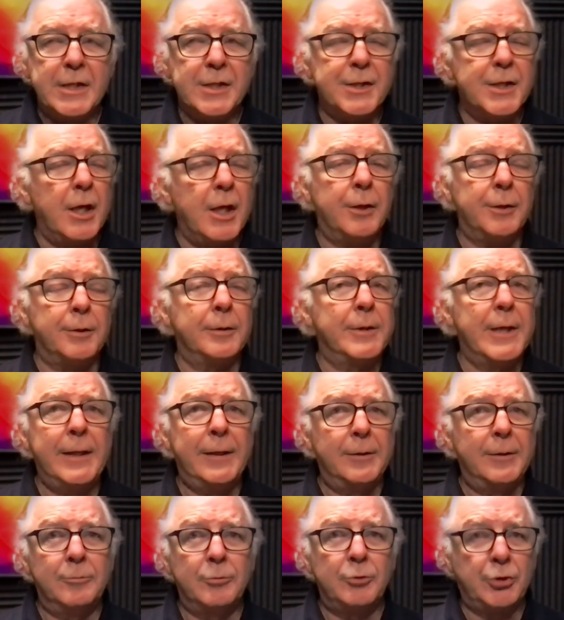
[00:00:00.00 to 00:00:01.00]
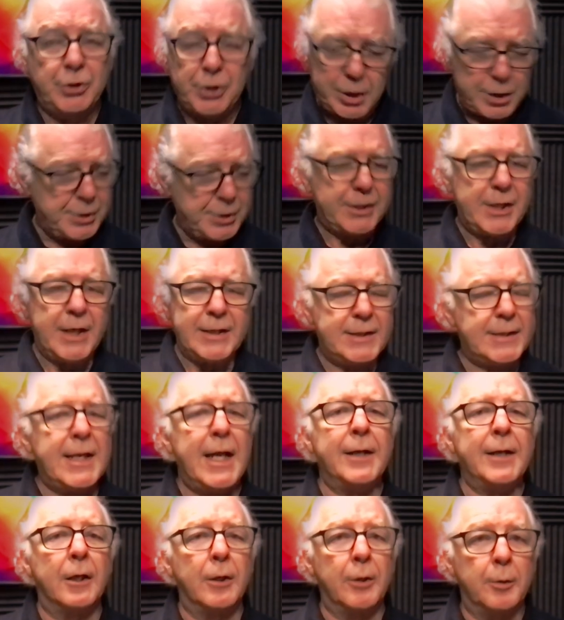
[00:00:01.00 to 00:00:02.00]
is not just a
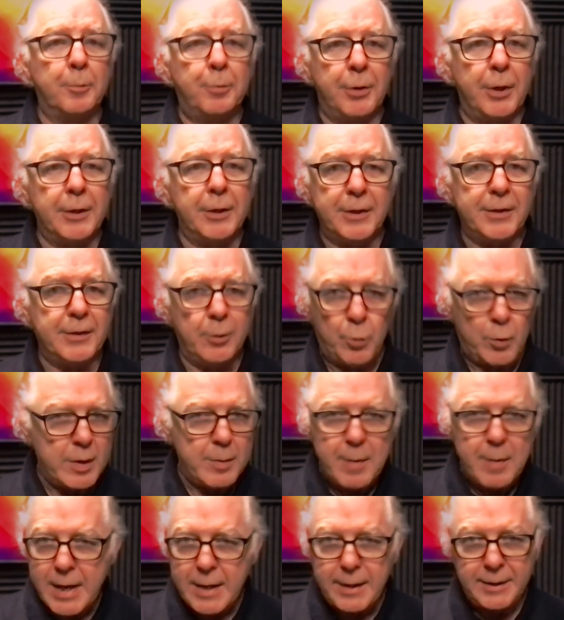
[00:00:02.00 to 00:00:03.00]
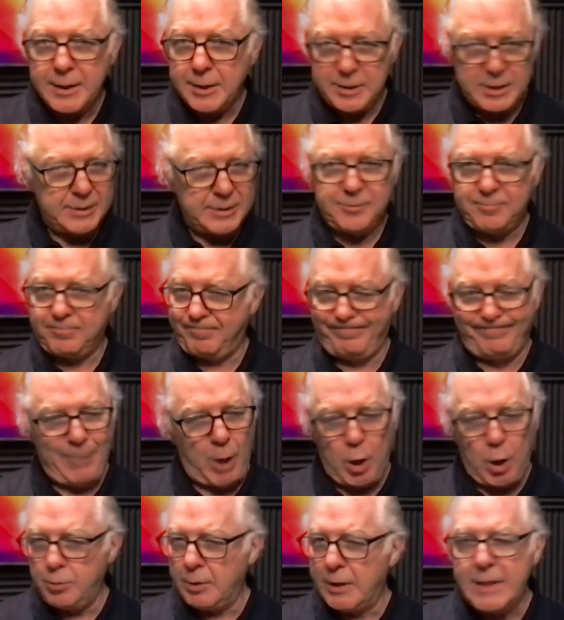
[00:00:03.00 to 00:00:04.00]
standalone product that we make that is
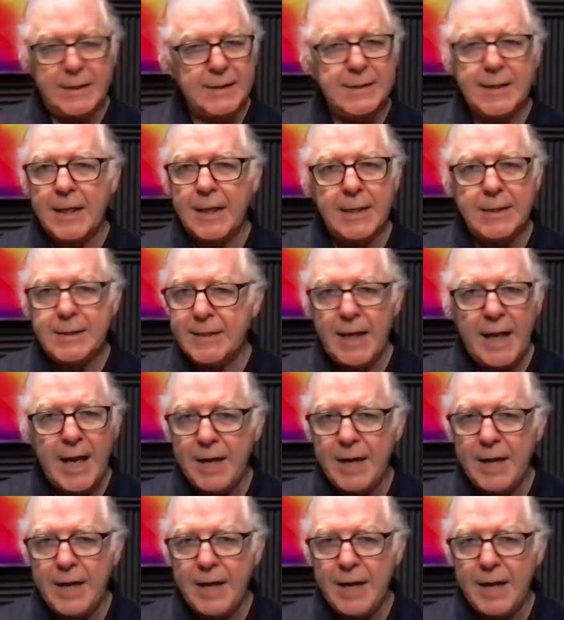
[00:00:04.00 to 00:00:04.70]
only designed to